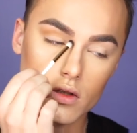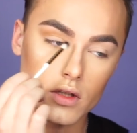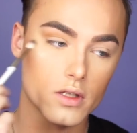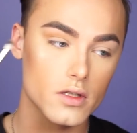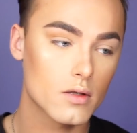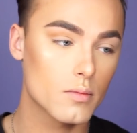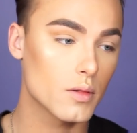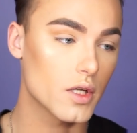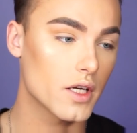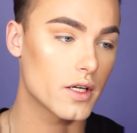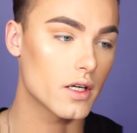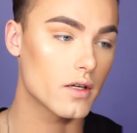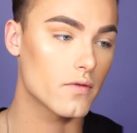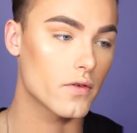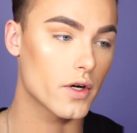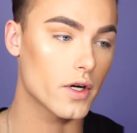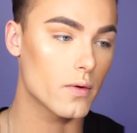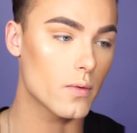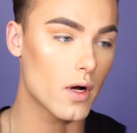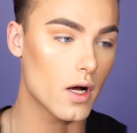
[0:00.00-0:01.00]
These are blending
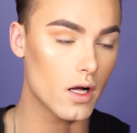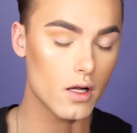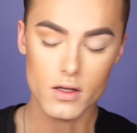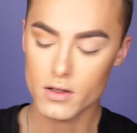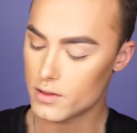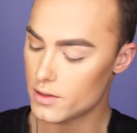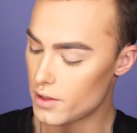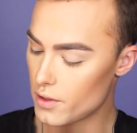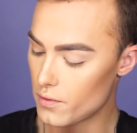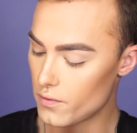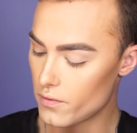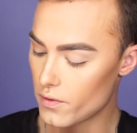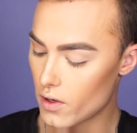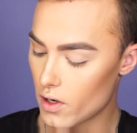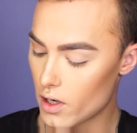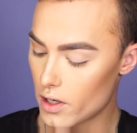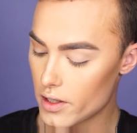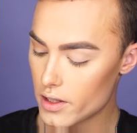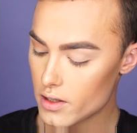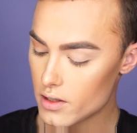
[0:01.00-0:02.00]
very well so
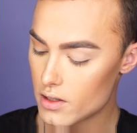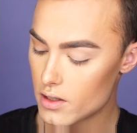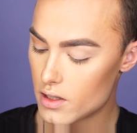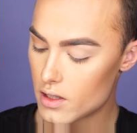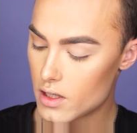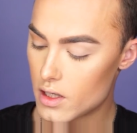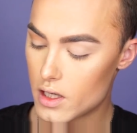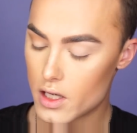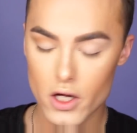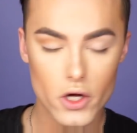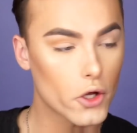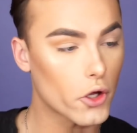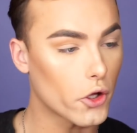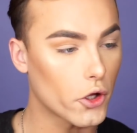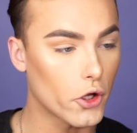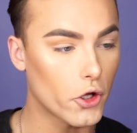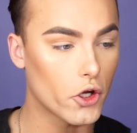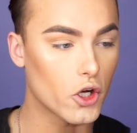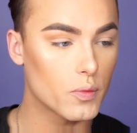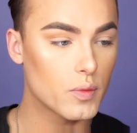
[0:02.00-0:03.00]
far.
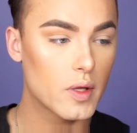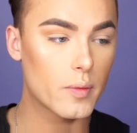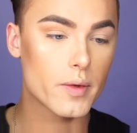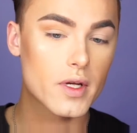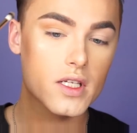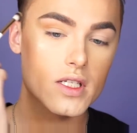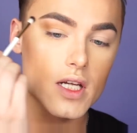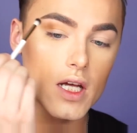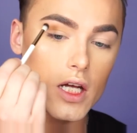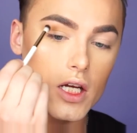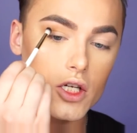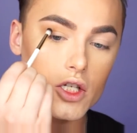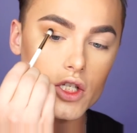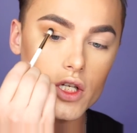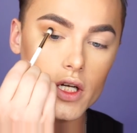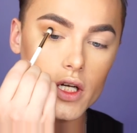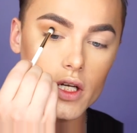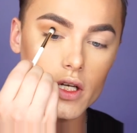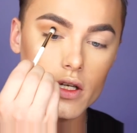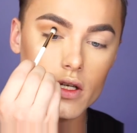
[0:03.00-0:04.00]
Good
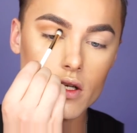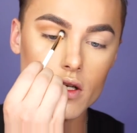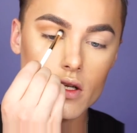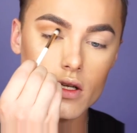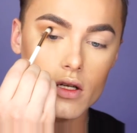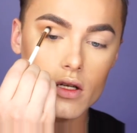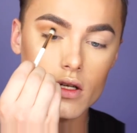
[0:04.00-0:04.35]
pigmentation.